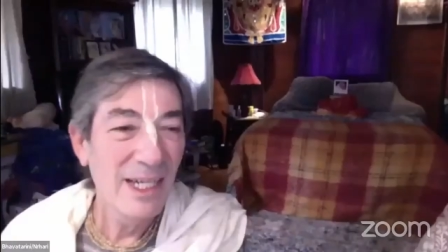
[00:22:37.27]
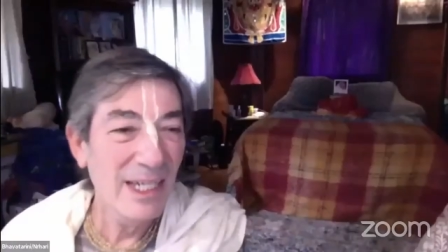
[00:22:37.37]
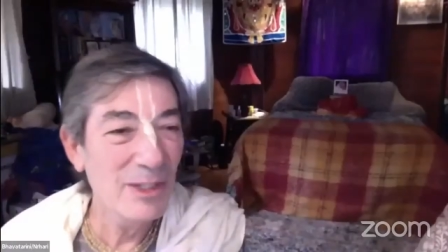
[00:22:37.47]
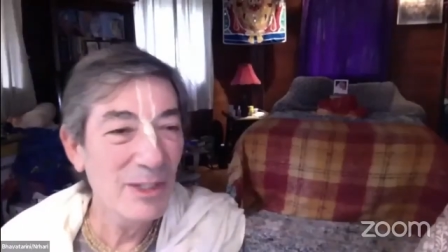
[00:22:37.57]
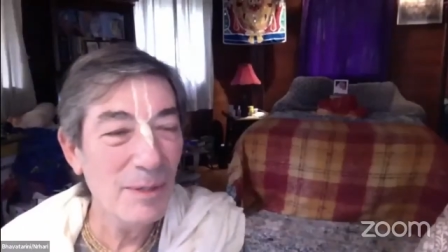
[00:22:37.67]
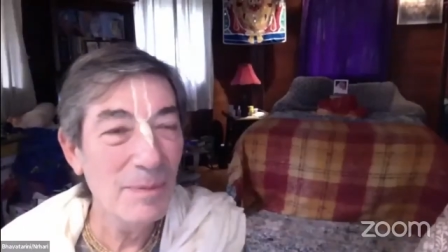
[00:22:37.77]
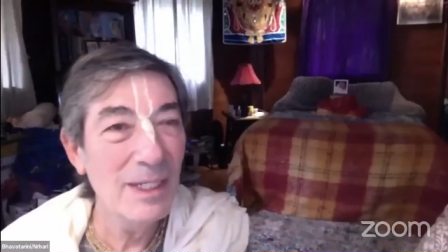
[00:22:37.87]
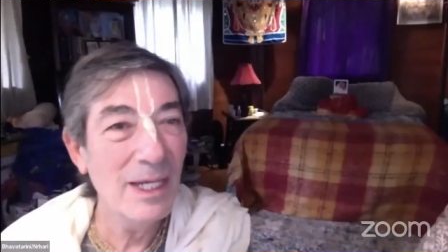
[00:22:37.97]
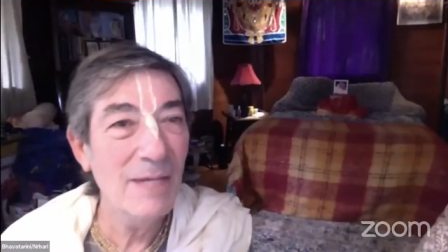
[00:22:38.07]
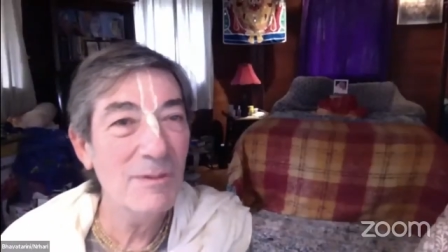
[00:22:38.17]
got to admit,
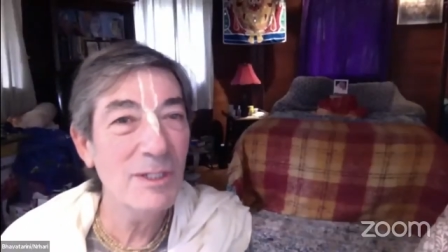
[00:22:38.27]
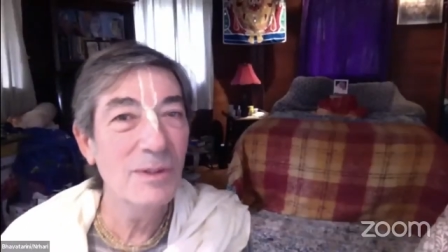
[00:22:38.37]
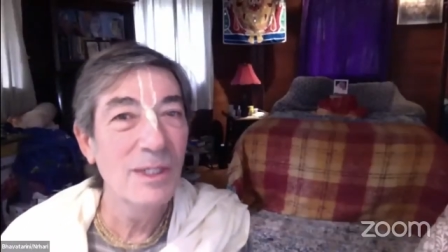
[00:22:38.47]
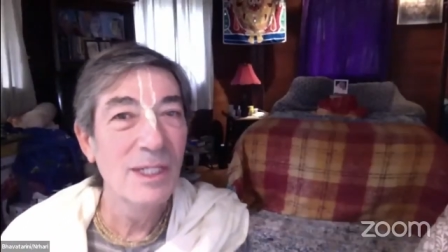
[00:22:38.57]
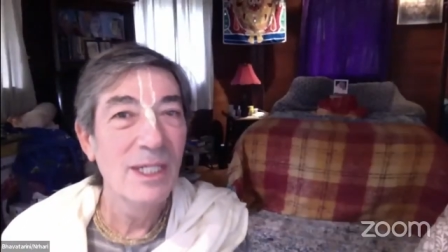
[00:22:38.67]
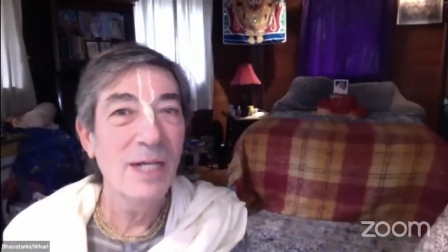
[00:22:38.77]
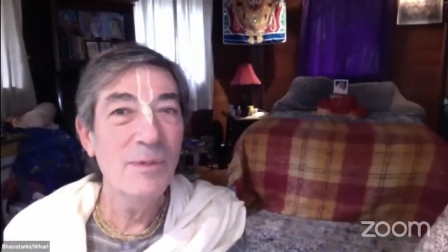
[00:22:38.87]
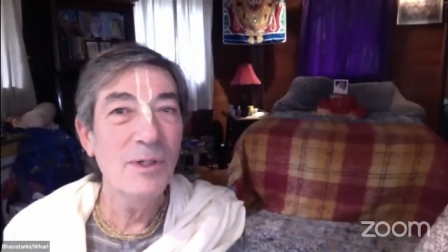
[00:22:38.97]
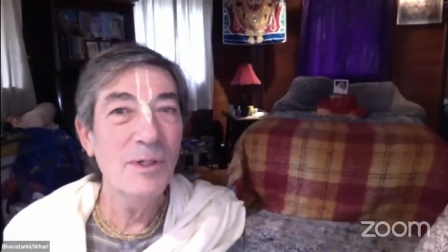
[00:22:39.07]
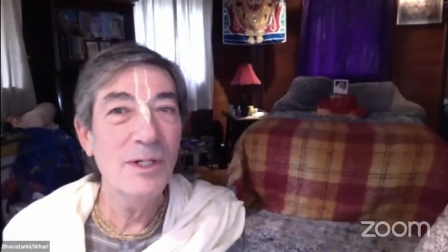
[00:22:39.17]
I have to.
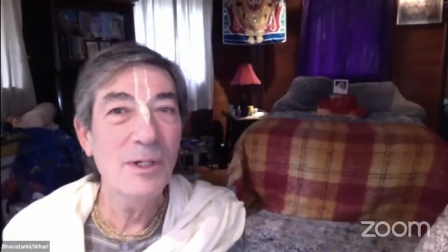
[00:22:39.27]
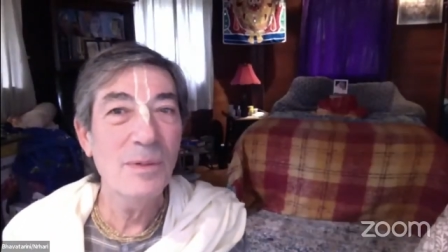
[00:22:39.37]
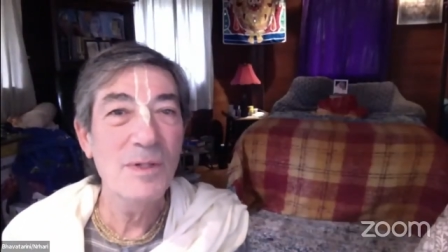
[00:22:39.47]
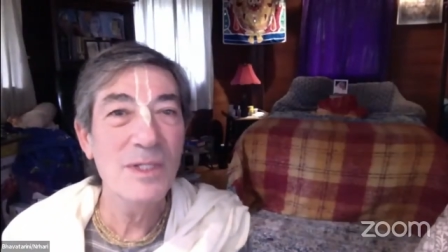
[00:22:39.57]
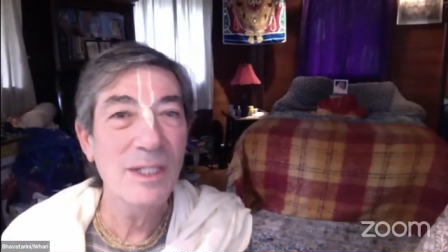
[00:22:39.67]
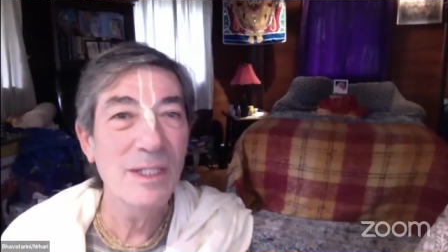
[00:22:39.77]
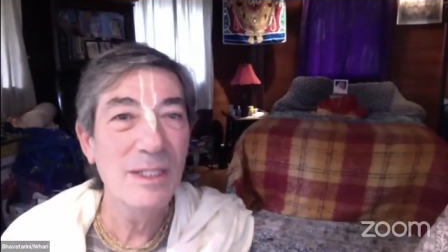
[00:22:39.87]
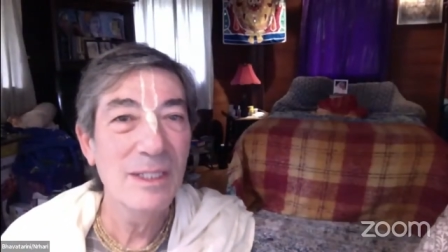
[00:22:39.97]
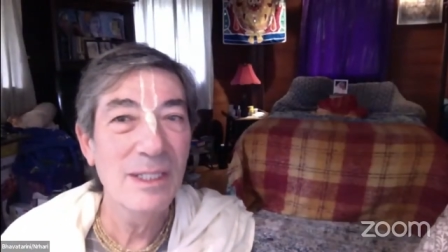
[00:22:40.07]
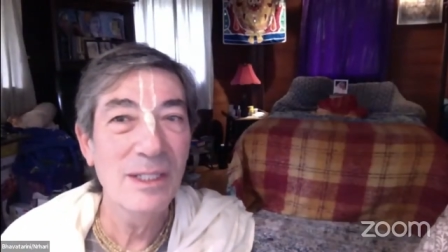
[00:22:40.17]
I'm very nervous,
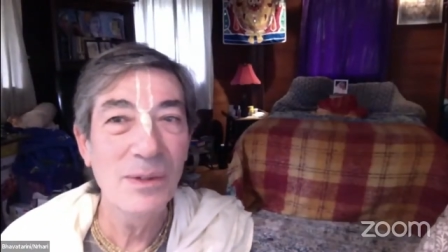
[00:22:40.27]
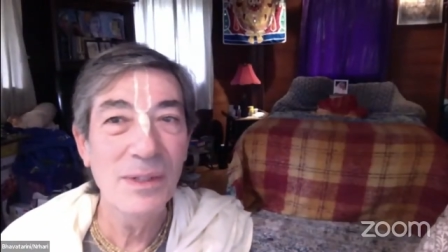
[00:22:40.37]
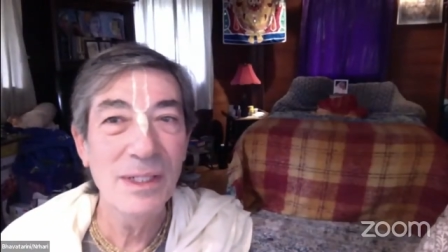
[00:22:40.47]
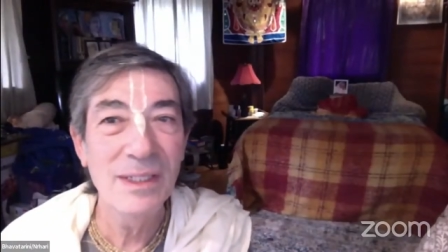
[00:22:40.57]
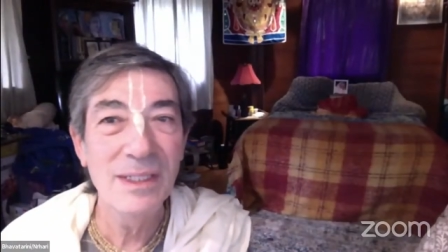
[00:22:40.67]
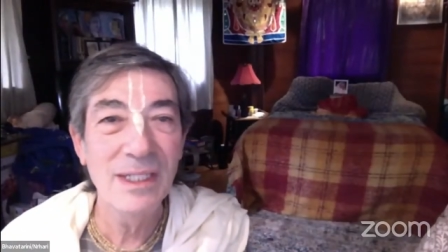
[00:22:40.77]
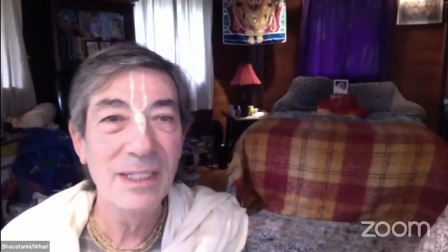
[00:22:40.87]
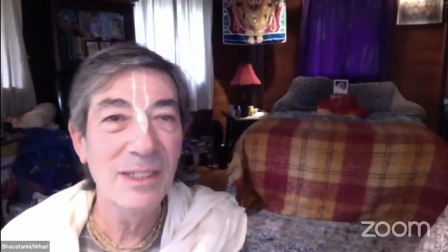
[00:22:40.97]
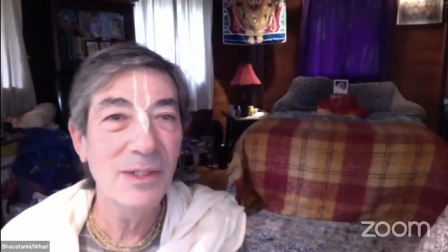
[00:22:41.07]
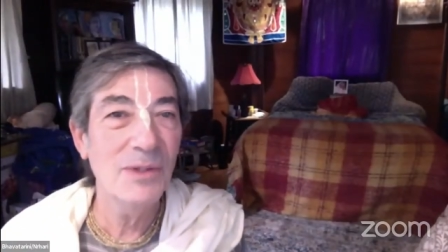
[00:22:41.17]
and you know, I,
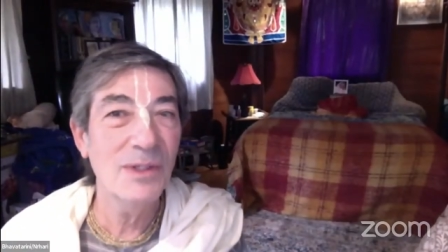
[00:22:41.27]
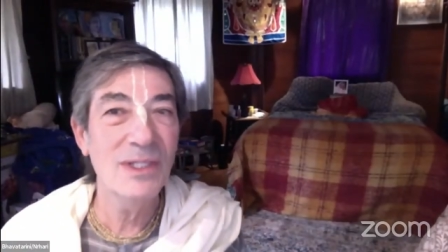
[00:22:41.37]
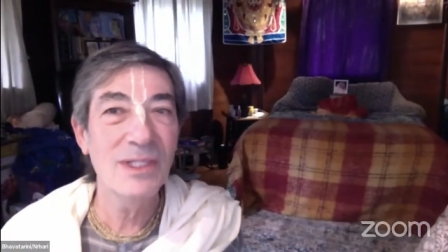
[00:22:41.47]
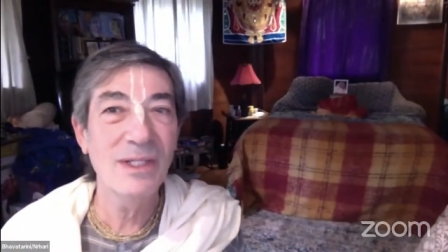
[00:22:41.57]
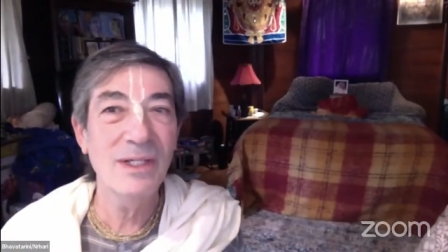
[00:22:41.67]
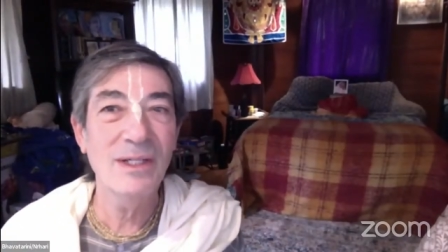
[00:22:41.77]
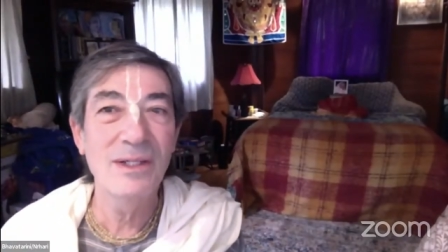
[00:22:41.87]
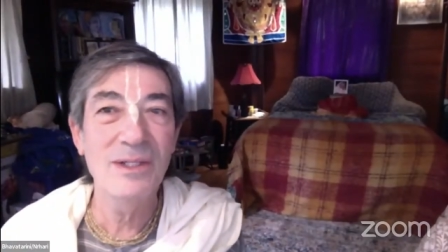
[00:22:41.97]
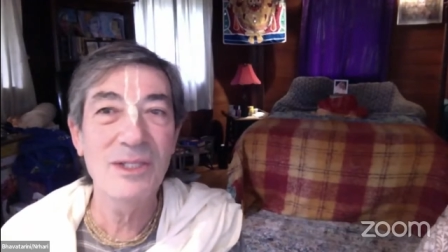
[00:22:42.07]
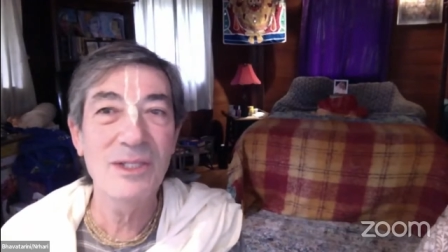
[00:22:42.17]
I know there's
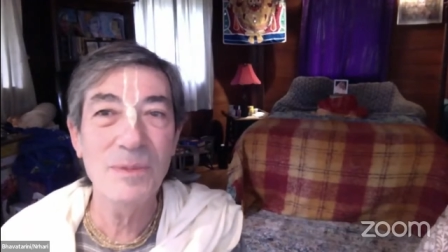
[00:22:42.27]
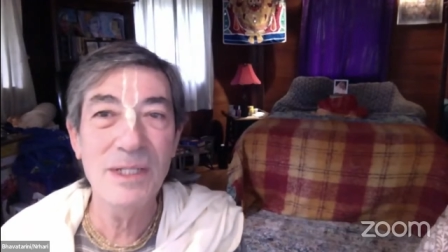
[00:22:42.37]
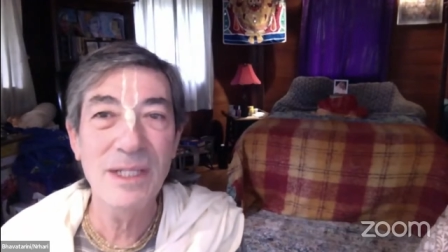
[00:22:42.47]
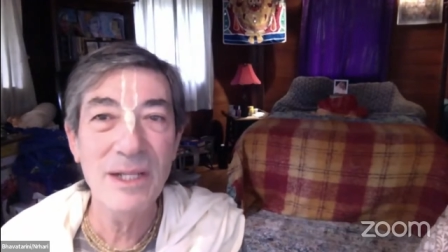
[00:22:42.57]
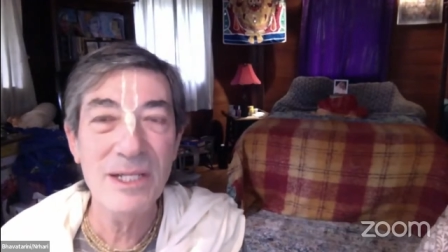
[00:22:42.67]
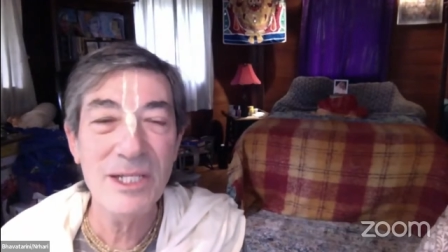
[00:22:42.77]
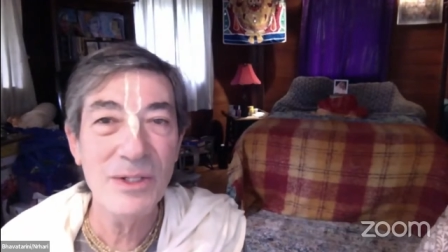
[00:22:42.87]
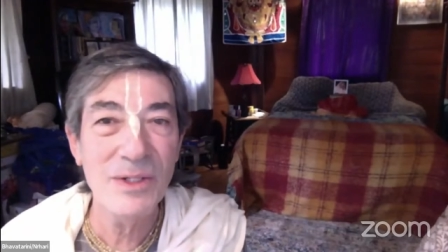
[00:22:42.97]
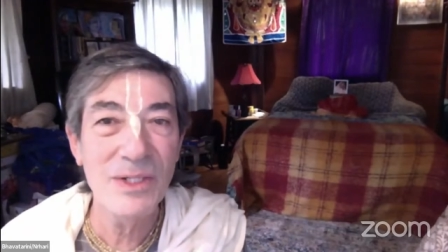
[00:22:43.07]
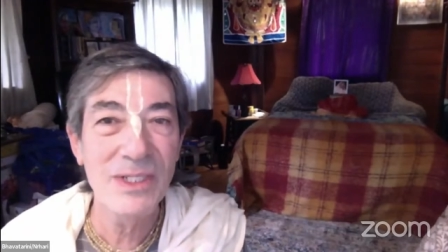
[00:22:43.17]
uh, so many
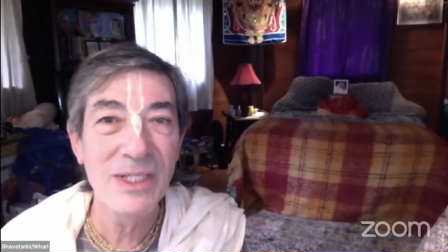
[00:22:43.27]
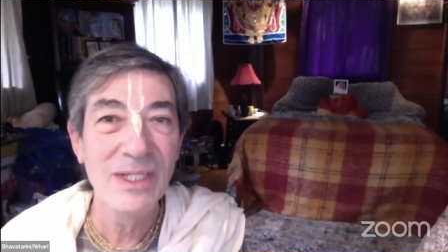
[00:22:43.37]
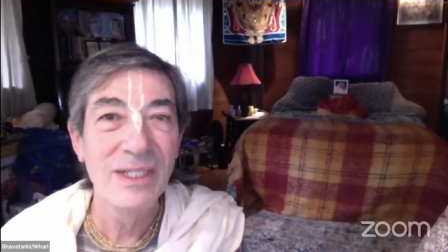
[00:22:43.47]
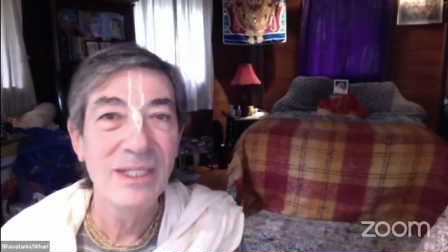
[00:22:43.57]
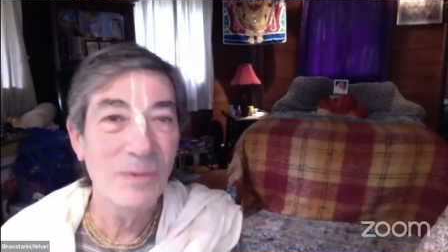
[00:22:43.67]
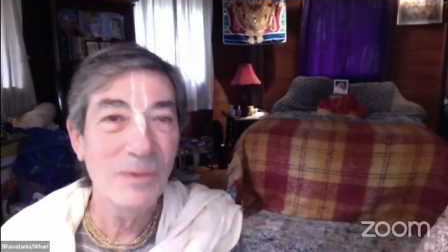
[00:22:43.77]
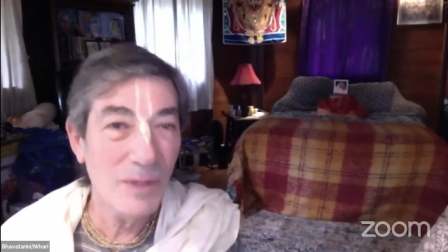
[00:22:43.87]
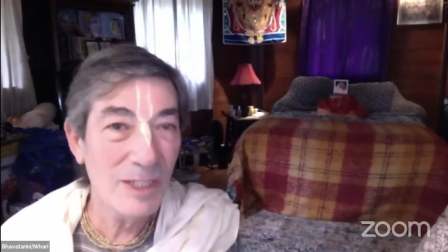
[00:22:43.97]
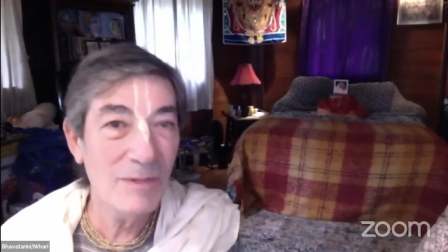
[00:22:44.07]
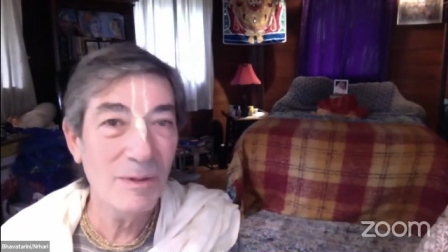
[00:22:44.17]
illustrious
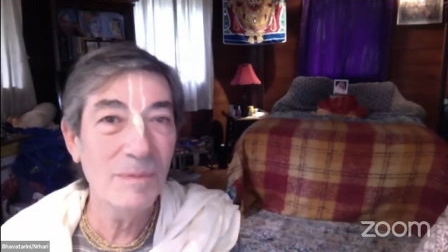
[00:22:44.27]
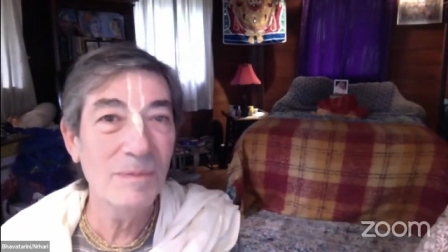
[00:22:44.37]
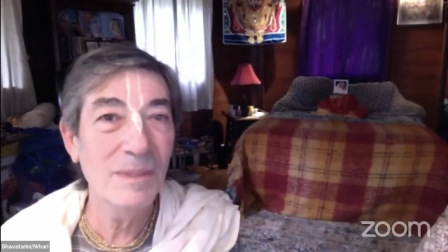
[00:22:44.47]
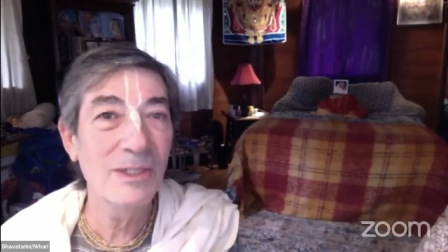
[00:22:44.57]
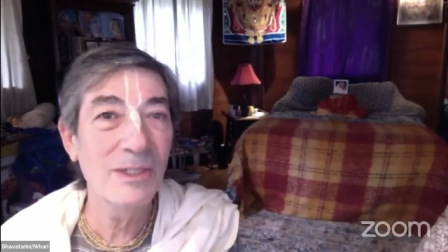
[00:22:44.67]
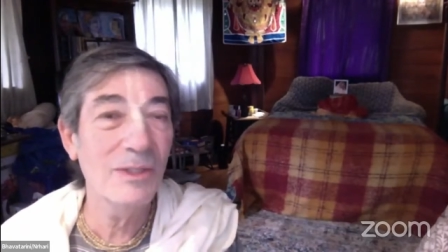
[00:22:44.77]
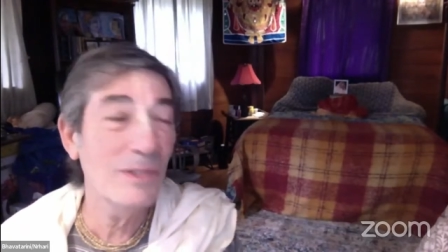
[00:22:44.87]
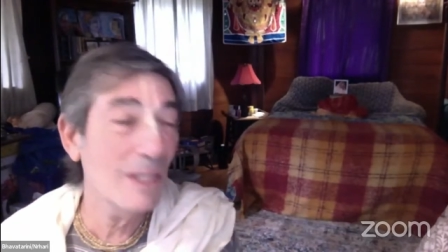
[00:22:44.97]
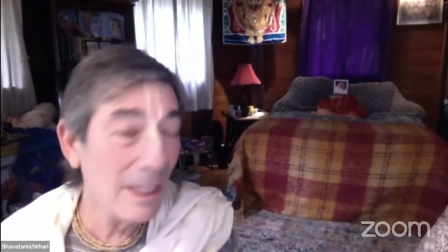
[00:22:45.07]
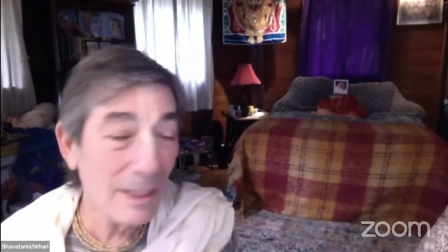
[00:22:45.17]
devotees from
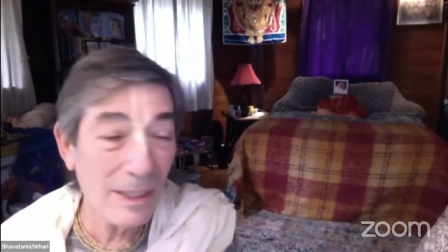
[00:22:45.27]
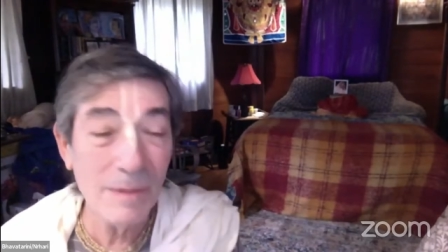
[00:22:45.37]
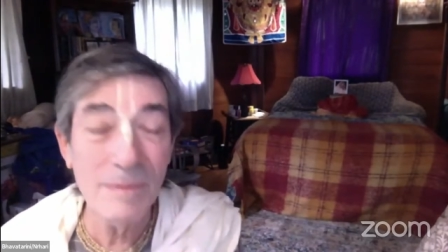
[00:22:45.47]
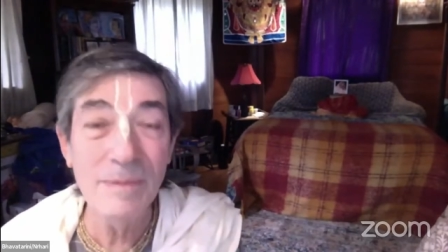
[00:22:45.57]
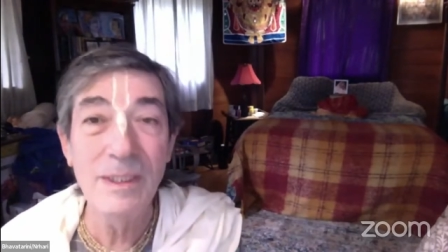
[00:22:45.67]
Achyutananda,